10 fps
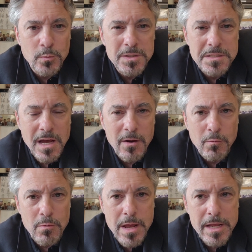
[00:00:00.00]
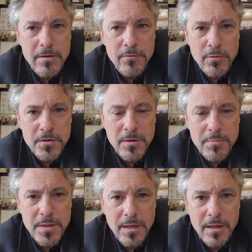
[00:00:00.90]
was not ready for
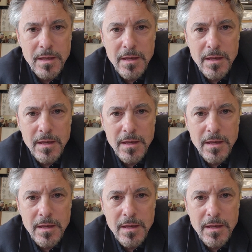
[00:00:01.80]
something